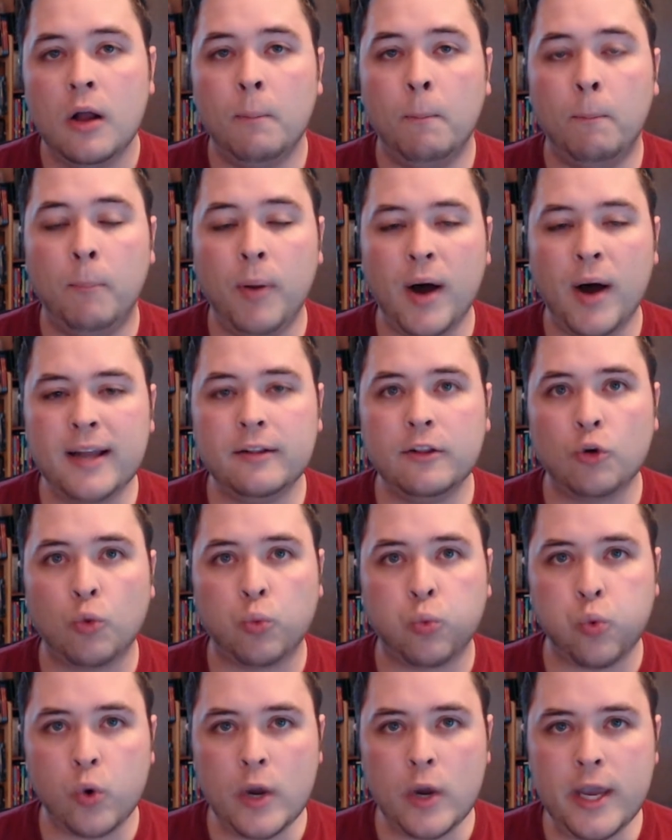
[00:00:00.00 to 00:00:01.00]
But the
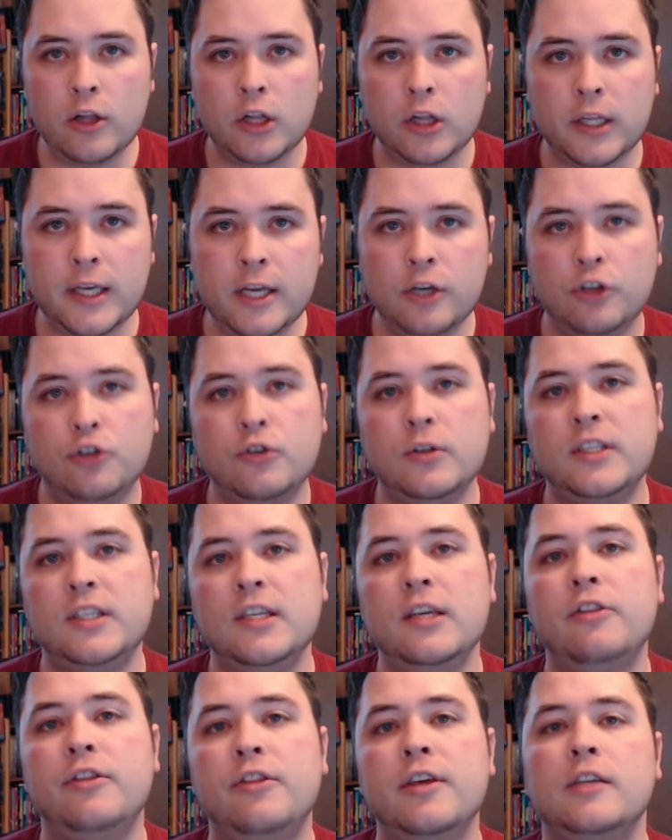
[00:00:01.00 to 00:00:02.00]
real
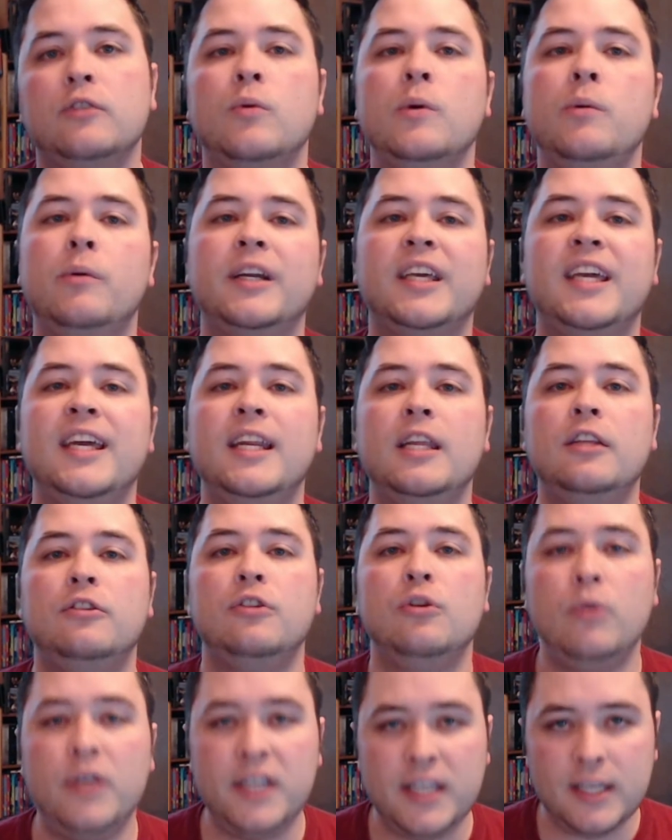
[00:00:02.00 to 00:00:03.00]
interesting things we want to get
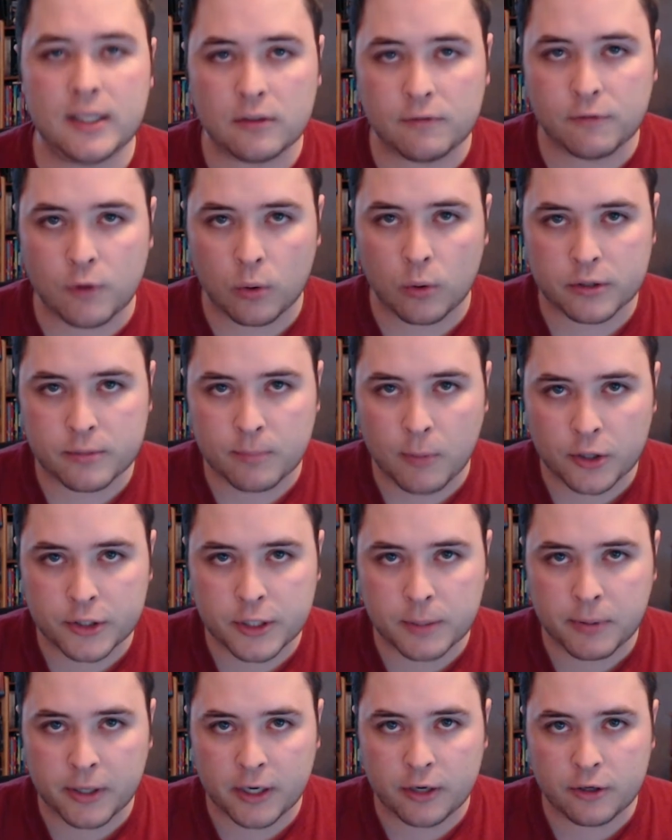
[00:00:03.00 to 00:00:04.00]
into is, of course,
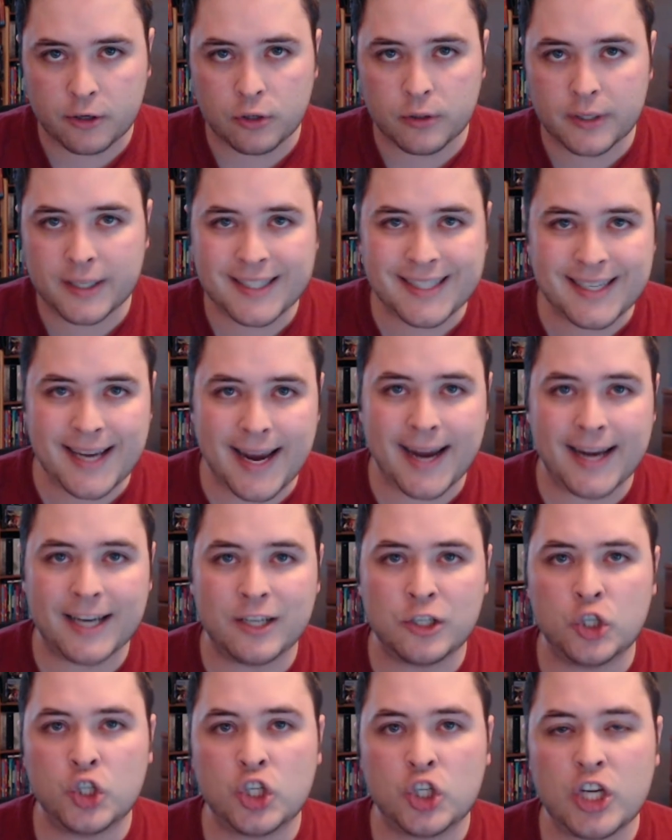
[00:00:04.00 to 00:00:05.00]
multiplayer units
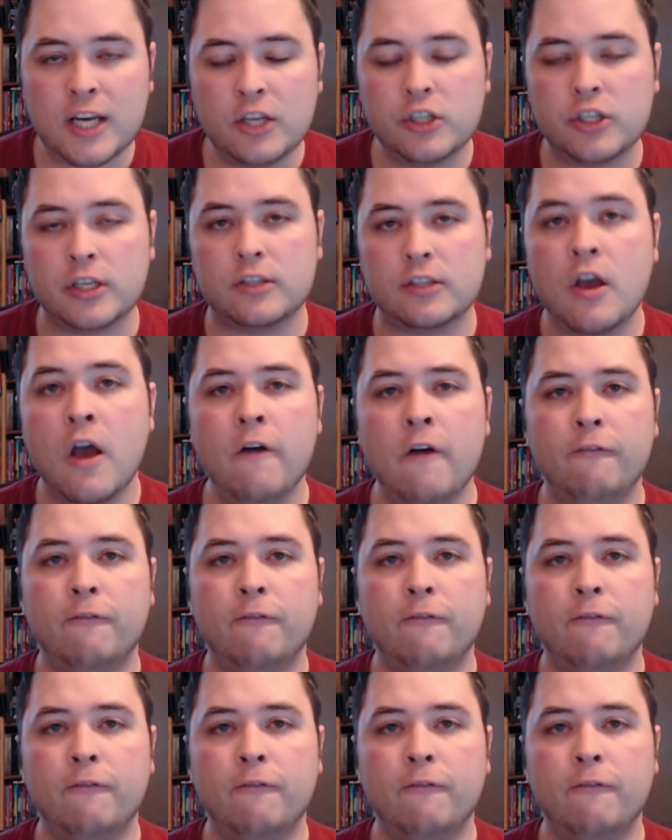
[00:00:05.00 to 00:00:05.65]
and changes.